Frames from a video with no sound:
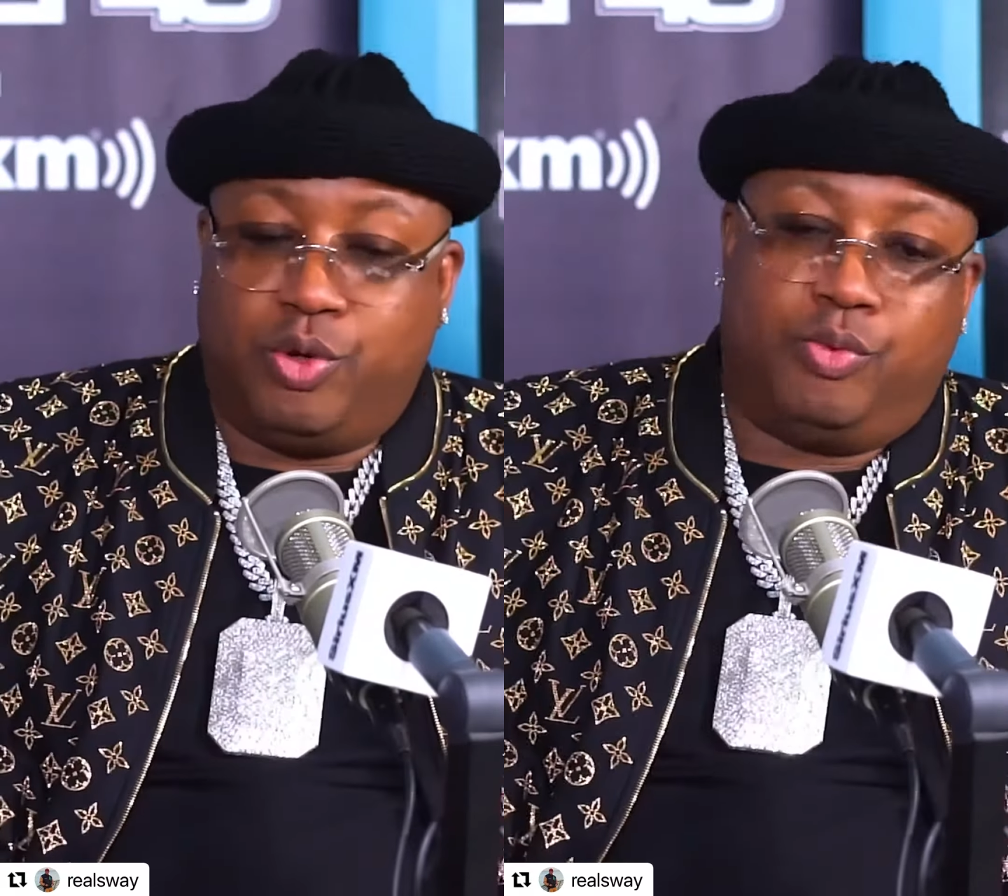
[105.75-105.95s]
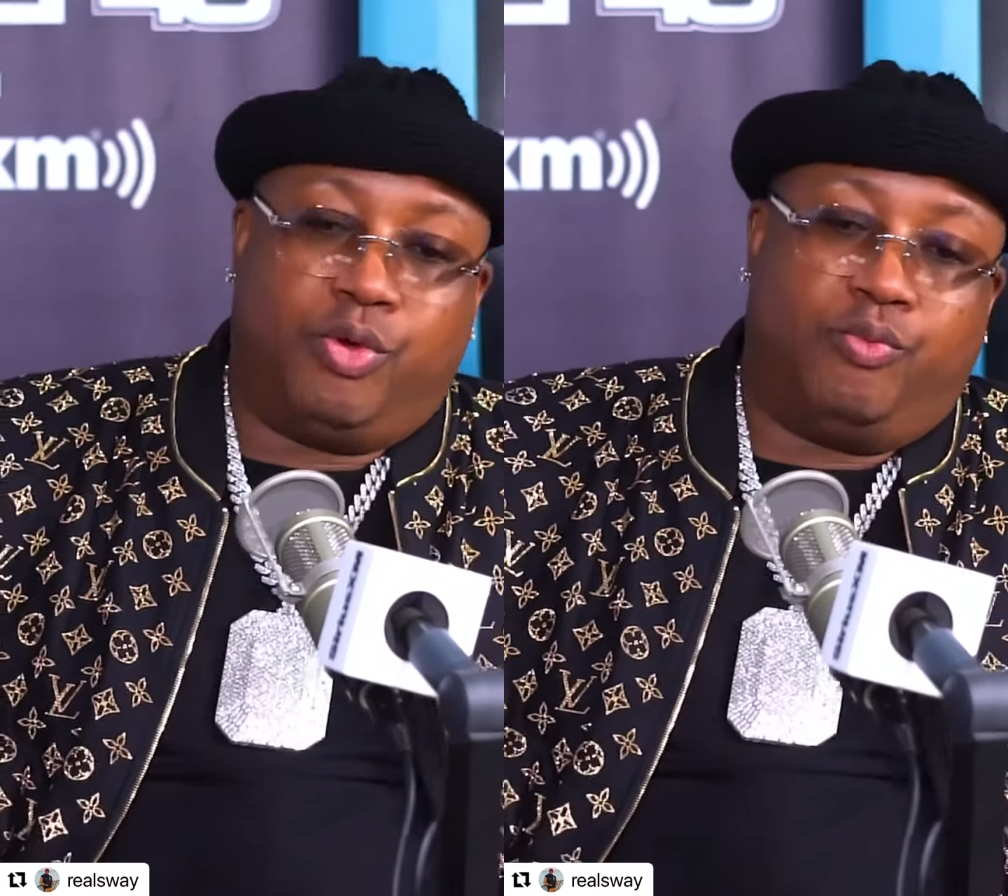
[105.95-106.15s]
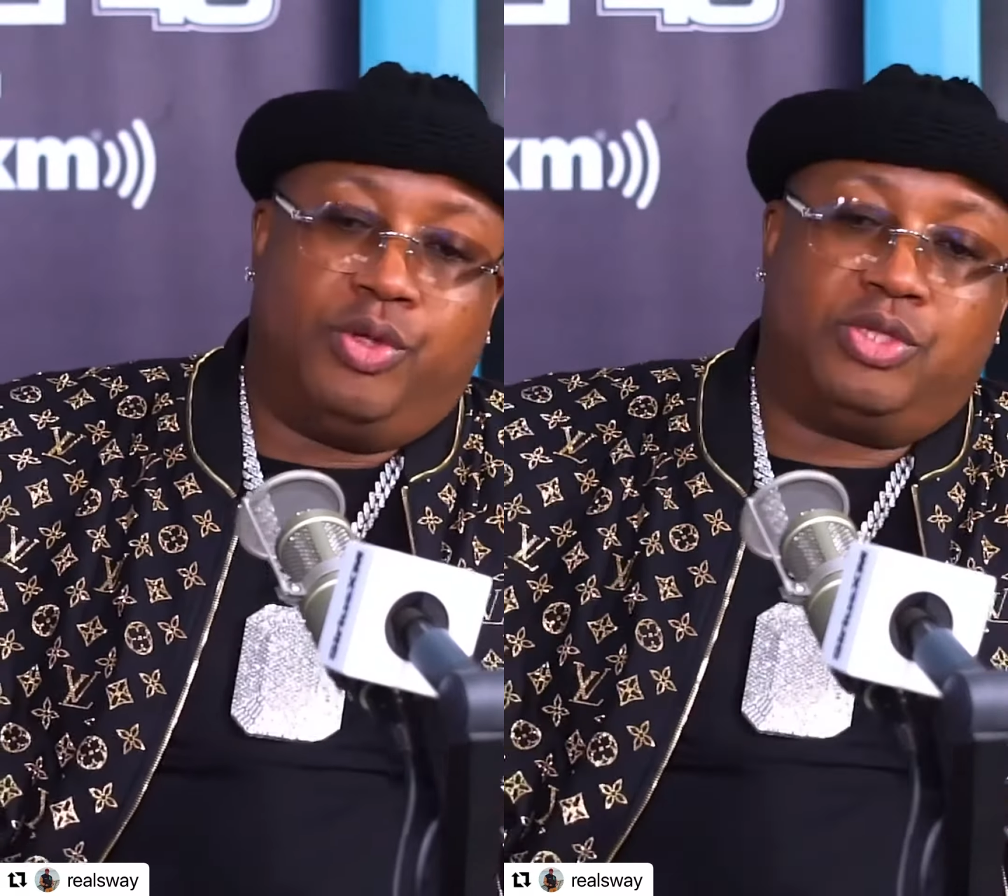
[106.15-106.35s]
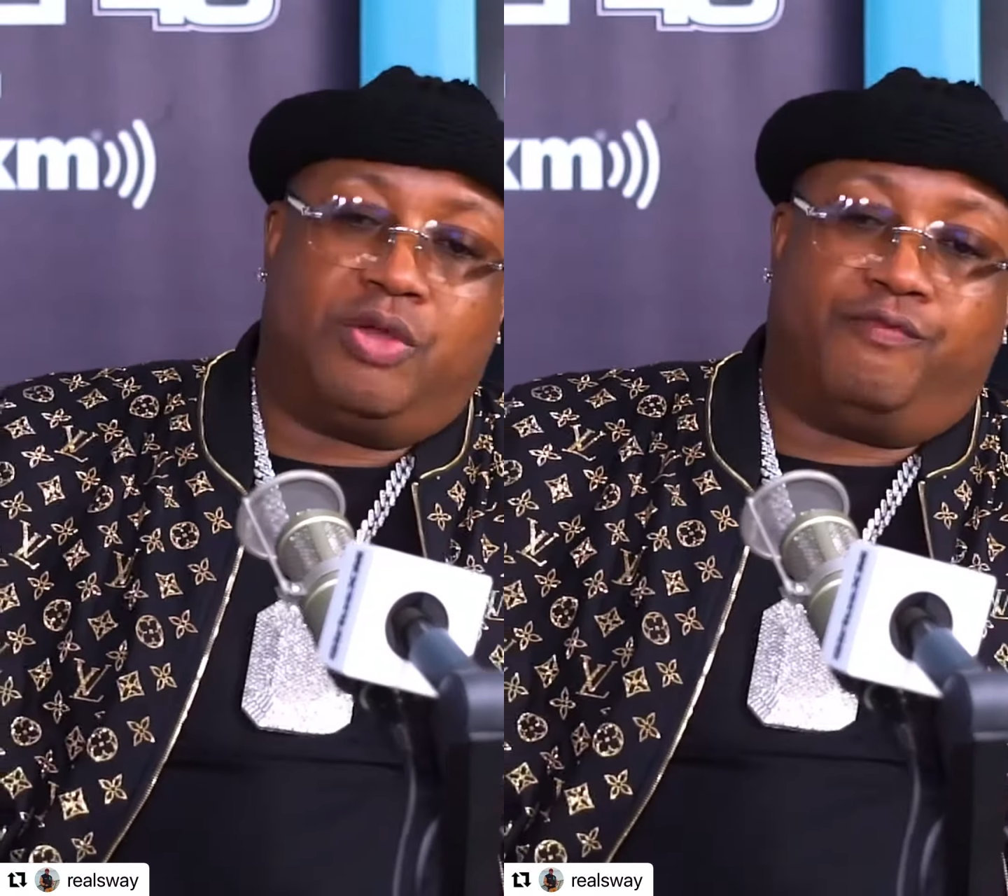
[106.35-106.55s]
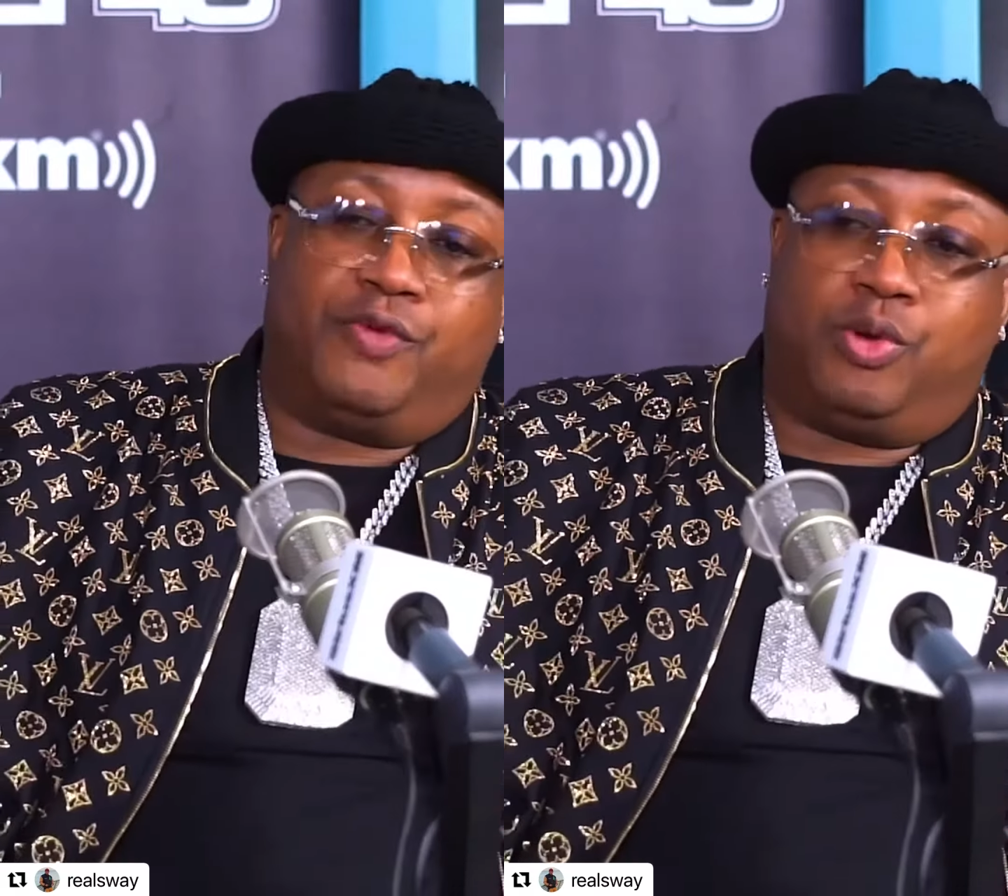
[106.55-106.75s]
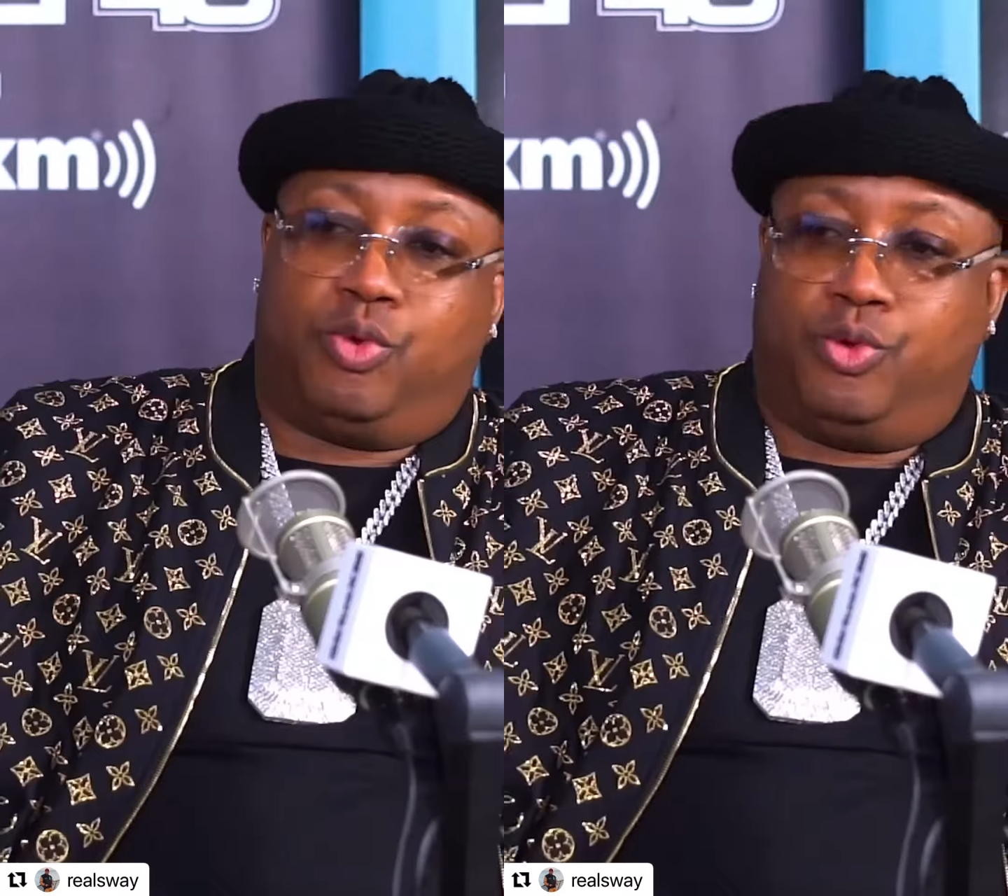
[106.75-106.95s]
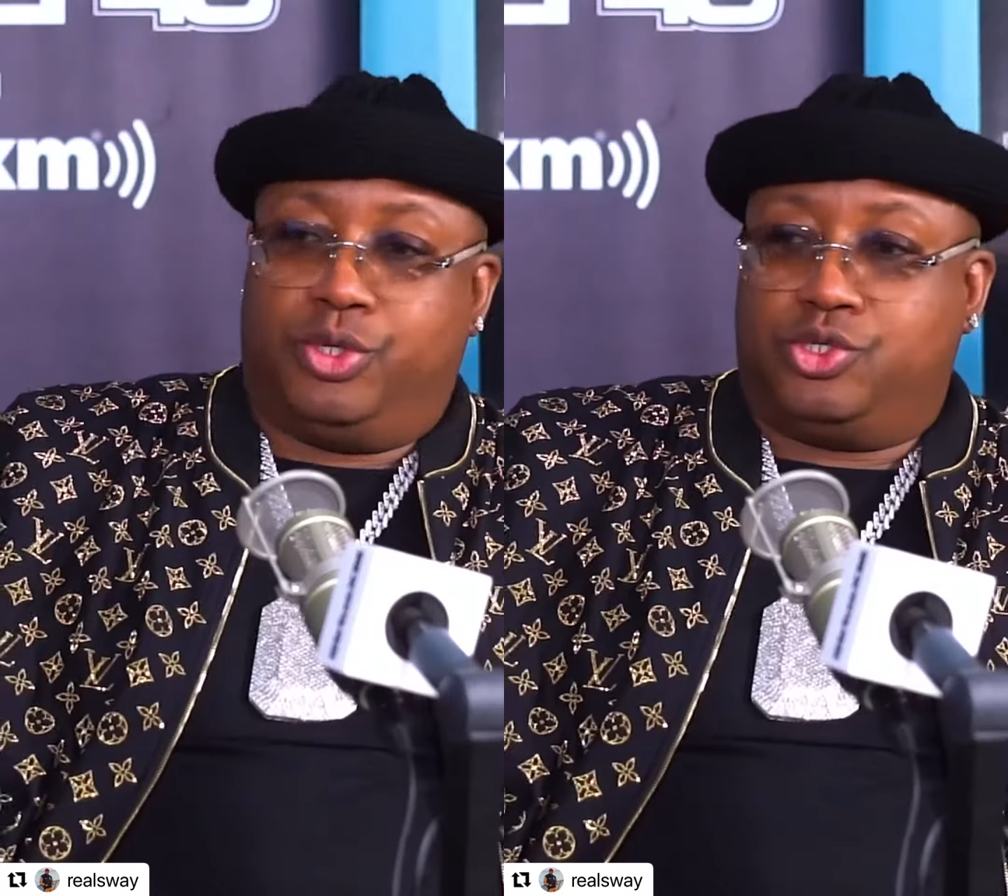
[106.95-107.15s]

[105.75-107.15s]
We when we said federal on